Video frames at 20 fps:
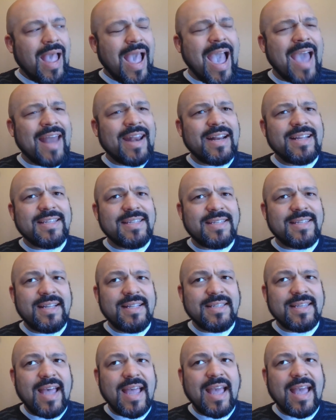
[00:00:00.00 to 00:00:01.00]
And in a
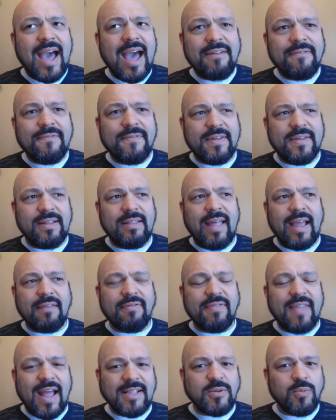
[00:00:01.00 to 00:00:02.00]
sense, I kind of feel like
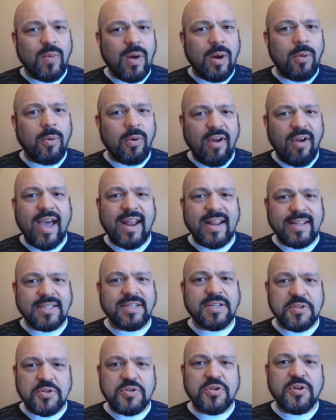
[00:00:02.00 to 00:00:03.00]
that's where we're at as
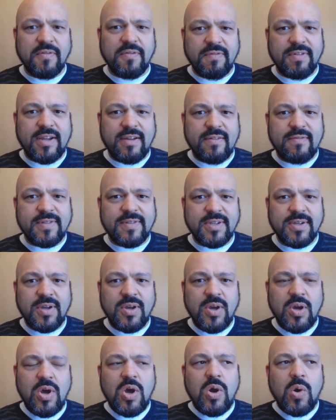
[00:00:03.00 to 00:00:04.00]
conservatives,
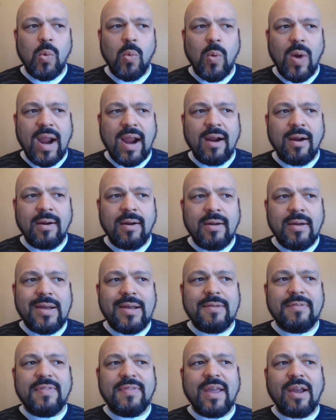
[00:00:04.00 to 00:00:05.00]
where
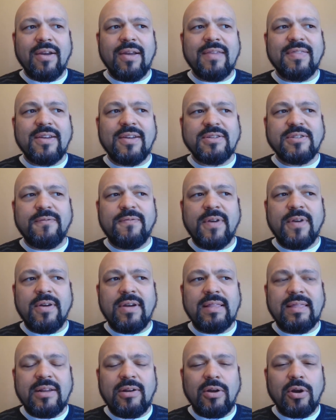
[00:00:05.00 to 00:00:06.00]
there's very
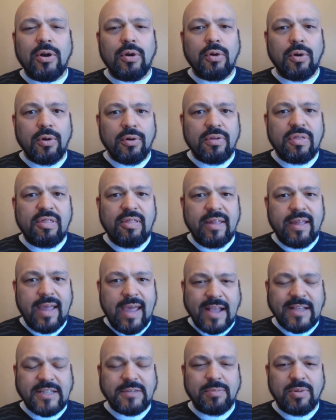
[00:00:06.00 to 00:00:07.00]
little earthly
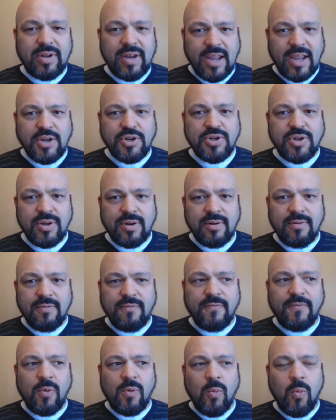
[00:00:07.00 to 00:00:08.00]
explanation
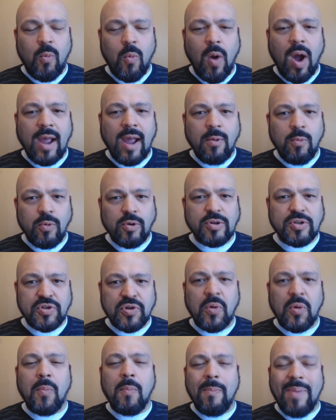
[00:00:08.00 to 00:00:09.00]
for why we're
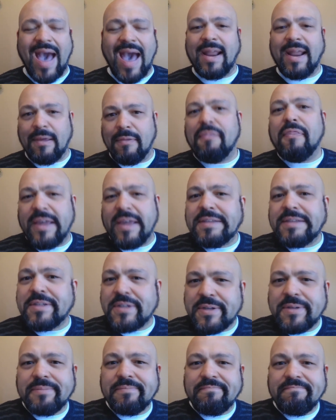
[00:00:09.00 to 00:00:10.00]
so bad at
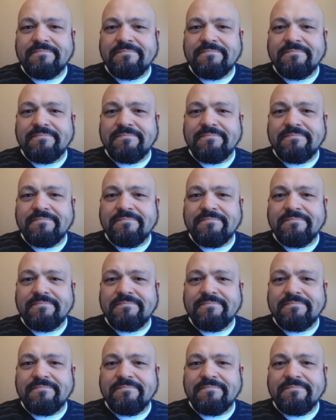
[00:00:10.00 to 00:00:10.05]
this.